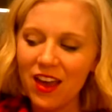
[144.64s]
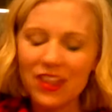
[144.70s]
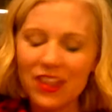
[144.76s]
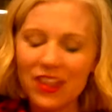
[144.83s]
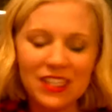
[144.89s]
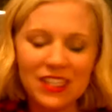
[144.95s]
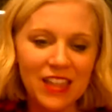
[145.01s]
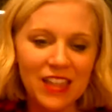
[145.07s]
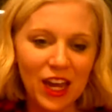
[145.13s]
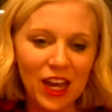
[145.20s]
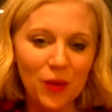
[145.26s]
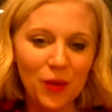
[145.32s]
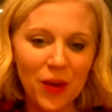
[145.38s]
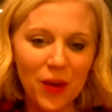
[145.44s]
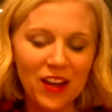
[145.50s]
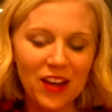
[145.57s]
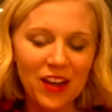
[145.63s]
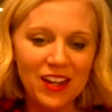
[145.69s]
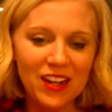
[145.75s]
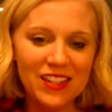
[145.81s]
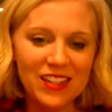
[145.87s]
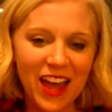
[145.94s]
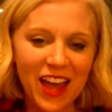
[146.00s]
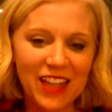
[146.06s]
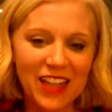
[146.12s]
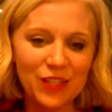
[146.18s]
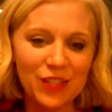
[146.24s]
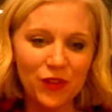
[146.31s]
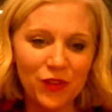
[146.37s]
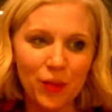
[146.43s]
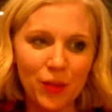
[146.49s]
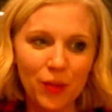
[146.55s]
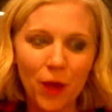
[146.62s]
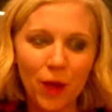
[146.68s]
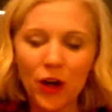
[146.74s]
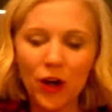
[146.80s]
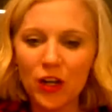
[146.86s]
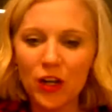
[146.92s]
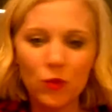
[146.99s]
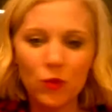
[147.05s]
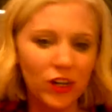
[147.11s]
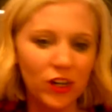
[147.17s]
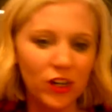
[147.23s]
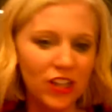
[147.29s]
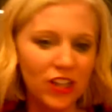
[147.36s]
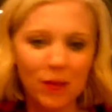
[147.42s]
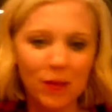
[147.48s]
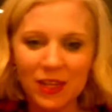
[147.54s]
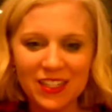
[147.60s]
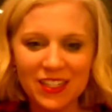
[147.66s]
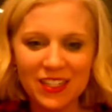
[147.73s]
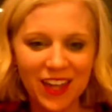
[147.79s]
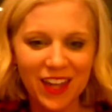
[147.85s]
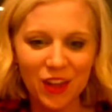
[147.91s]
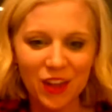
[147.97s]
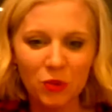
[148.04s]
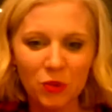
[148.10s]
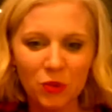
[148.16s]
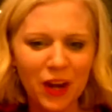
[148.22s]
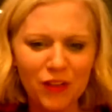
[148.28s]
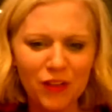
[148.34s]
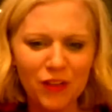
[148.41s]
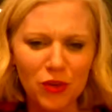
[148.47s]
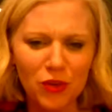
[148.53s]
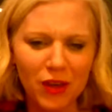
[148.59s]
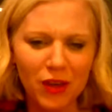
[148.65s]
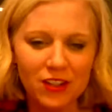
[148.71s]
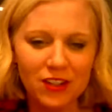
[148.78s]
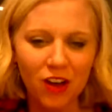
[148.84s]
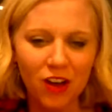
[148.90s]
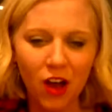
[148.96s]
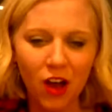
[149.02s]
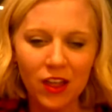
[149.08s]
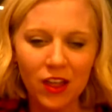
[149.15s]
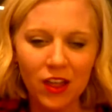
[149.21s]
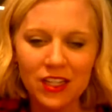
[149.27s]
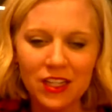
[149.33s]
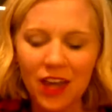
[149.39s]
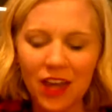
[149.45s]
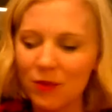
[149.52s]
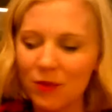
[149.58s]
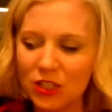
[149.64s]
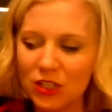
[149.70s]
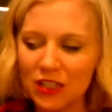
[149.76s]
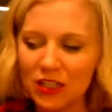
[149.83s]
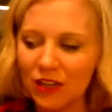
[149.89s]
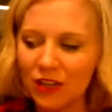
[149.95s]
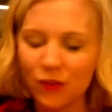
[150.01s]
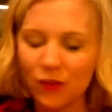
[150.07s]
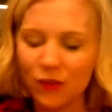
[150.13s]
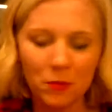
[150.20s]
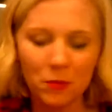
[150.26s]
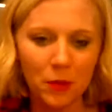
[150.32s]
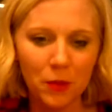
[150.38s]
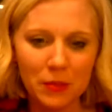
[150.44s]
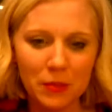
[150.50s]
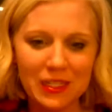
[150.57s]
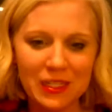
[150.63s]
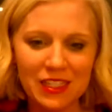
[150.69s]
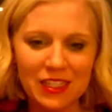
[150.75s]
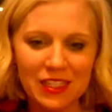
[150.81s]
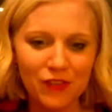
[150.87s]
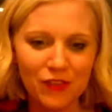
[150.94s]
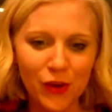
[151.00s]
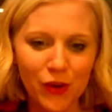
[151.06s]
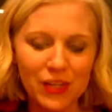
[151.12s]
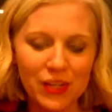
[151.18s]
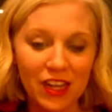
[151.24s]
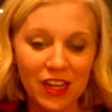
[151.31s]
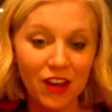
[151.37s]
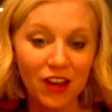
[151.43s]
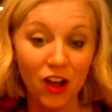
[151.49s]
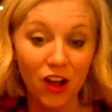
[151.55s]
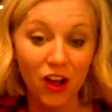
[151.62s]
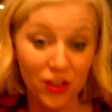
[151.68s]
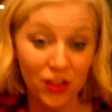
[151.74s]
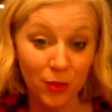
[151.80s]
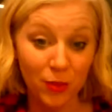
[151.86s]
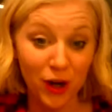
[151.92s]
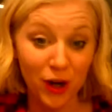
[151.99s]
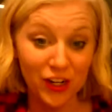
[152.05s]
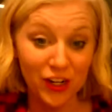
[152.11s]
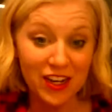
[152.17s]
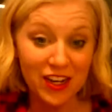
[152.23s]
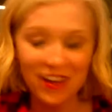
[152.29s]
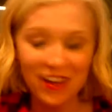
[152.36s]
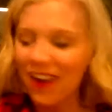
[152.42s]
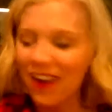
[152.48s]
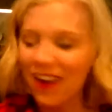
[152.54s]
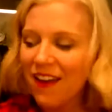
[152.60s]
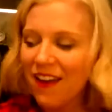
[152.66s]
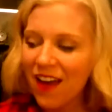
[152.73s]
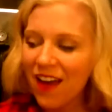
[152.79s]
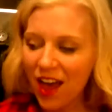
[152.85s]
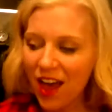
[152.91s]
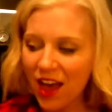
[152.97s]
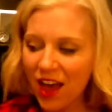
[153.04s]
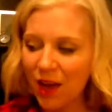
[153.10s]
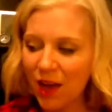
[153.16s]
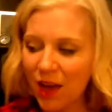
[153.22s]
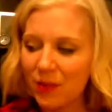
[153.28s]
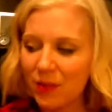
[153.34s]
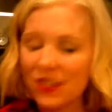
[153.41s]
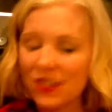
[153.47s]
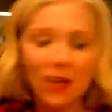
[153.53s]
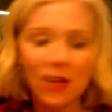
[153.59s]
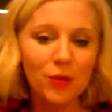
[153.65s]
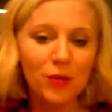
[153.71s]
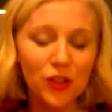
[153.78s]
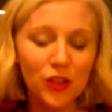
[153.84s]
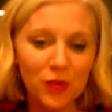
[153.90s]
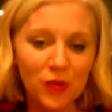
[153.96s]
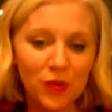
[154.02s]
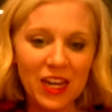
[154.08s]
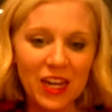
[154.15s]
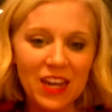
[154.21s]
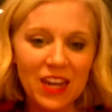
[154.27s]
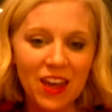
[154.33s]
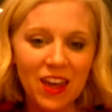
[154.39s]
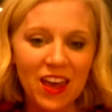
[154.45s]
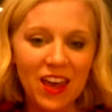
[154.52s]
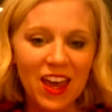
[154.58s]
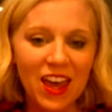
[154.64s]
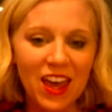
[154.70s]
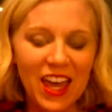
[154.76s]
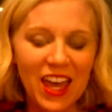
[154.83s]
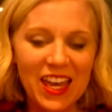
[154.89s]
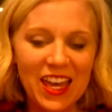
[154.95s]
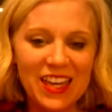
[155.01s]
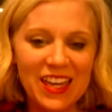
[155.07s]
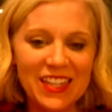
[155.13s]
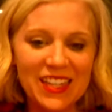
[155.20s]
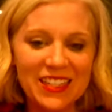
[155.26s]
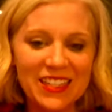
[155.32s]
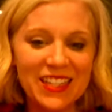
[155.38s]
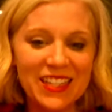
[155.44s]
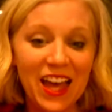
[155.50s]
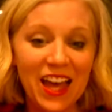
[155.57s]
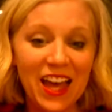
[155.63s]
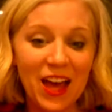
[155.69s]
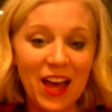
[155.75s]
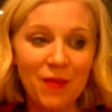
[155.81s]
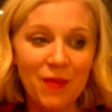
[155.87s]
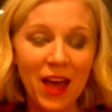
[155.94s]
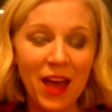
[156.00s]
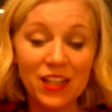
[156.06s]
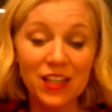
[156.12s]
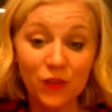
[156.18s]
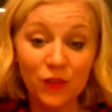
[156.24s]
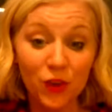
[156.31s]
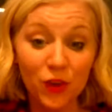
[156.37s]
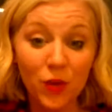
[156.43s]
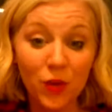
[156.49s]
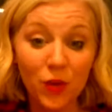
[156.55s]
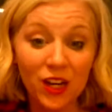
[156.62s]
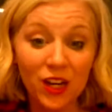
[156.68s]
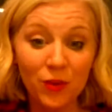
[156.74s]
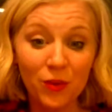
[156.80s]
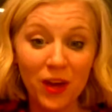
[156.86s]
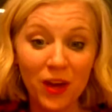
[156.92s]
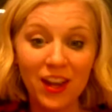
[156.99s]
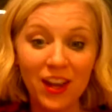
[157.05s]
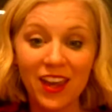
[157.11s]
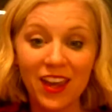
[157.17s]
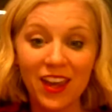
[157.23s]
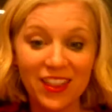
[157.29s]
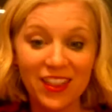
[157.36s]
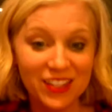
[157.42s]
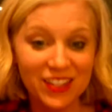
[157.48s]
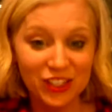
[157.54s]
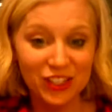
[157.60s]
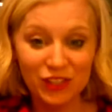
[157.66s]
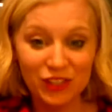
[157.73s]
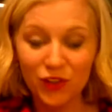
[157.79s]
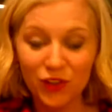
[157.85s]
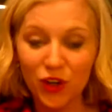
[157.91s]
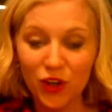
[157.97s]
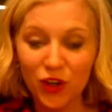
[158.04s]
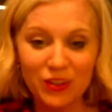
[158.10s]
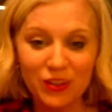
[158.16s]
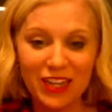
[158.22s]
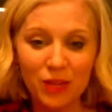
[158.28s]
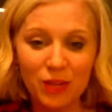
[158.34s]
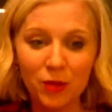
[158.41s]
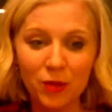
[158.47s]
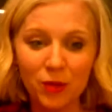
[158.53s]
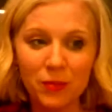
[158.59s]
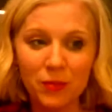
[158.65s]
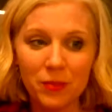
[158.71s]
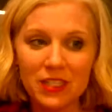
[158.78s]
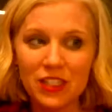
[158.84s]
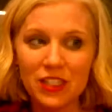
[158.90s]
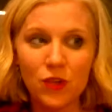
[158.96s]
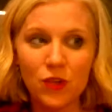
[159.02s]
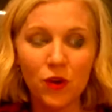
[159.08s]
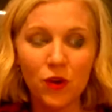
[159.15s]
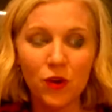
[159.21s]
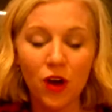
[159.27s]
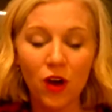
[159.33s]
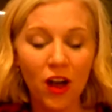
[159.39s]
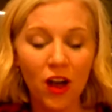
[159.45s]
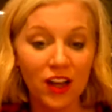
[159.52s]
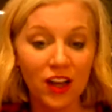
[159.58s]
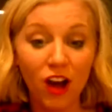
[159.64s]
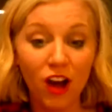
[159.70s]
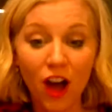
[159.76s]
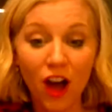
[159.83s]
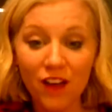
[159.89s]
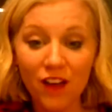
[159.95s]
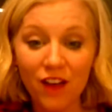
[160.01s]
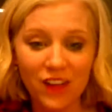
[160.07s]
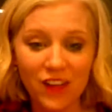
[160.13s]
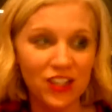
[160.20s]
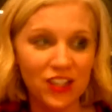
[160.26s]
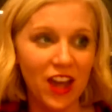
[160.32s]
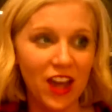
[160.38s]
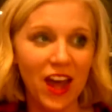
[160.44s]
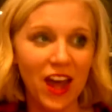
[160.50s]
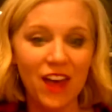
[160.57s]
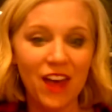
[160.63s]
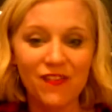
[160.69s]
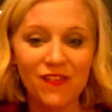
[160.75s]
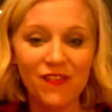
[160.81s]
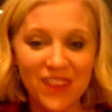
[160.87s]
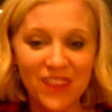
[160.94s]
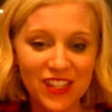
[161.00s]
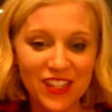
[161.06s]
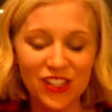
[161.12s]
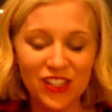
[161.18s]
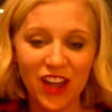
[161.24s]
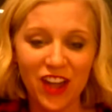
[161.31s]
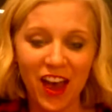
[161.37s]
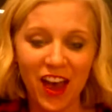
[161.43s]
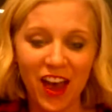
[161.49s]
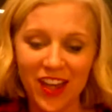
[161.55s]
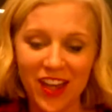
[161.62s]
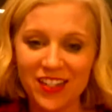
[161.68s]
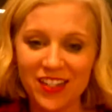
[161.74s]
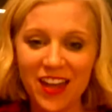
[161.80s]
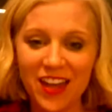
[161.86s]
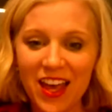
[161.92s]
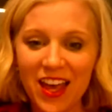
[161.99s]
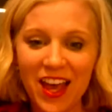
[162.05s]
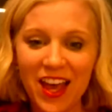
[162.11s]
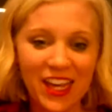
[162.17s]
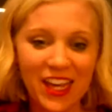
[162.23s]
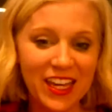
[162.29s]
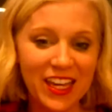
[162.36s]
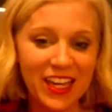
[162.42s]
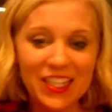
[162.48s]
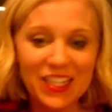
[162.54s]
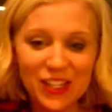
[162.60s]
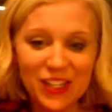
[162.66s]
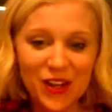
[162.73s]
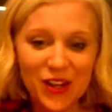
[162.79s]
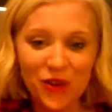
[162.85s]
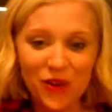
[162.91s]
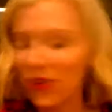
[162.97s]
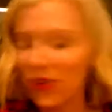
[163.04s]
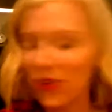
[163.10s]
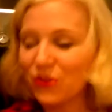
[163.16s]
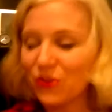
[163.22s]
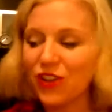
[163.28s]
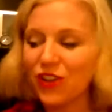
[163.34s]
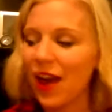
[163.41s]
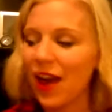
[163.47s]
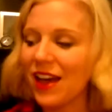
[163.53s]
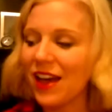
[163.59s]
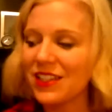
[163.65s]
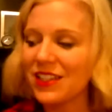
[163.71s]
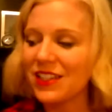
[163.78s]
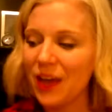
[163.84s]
The second one is ask for the party, workshop, get together, whatever you like to call it. I'm just going to, for purposes of note taking, call it the party. Number 3 is ask for the one-on-one. Again, this is just for note-taking purposes. You could call it a coffee chat, a fizz chat, a get-to-know-you chat.